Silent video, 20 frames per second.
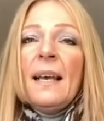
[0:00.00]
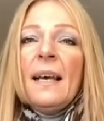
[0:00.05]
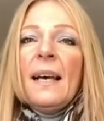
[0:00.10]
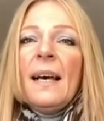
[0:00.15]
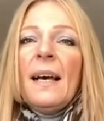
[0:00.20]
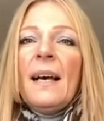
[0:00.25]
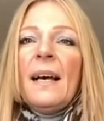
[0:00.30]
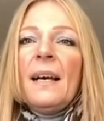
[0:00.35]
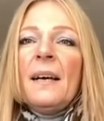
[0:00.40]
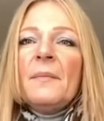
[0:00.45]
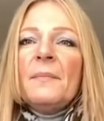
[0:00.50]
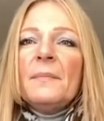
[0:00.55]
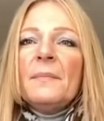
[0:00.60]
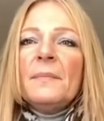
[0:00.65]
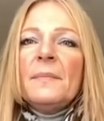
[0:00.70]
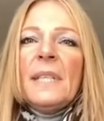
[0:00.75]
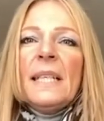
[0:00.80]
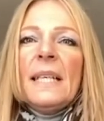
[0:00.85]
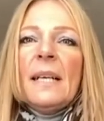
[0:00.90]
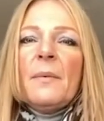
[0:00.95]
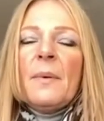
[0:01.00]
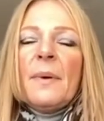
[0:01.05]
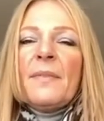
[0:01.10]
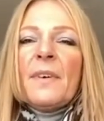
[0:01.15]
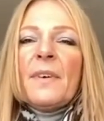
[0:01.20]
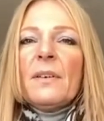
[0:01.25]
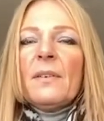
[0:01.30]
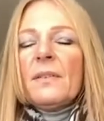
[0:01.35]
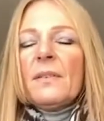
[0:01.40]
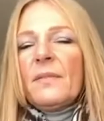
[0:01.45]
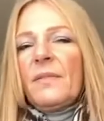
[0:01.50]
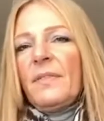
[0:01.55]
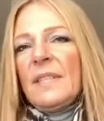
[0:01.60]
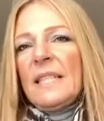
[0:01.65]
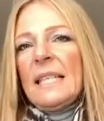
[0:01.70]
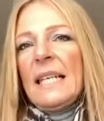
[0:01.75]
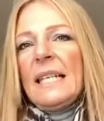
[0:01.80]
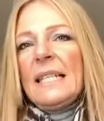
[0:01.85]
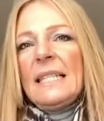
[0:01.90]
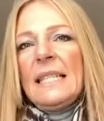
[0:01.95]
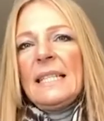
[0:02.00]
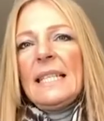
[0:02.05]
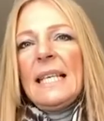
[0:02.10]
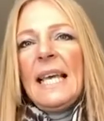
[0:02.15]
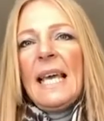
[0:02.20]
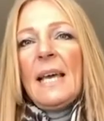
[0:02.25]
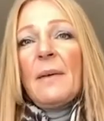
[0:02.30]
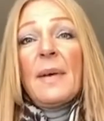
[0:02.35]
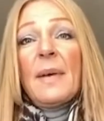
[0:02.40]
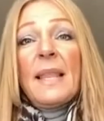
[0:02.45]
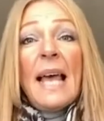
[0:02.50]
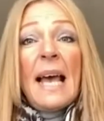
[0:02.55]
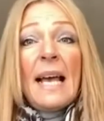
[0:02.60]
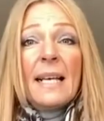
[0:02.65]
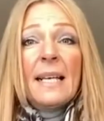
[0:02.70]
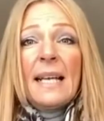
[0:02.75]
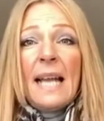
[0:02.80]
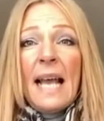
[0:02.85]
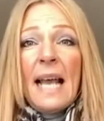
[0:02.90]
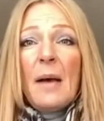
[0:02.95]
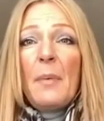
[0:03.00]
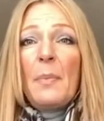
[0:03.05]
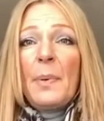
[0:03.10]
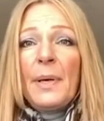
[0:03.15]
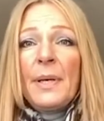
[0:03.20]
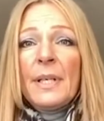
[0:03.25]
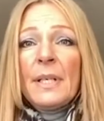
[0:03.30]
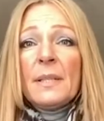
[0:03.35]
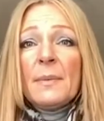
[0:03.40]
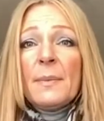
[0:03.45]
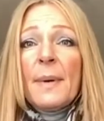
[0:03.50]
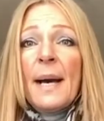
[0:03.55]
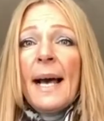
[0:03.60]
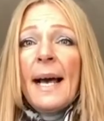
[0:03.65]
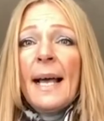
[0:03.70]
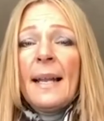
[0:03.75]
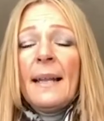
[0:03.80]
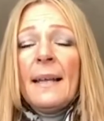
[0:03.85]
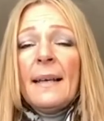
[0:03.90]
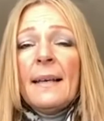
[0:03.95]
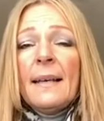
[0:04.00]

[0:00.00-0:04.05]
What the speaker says: we've got facilities here where that can happen as well.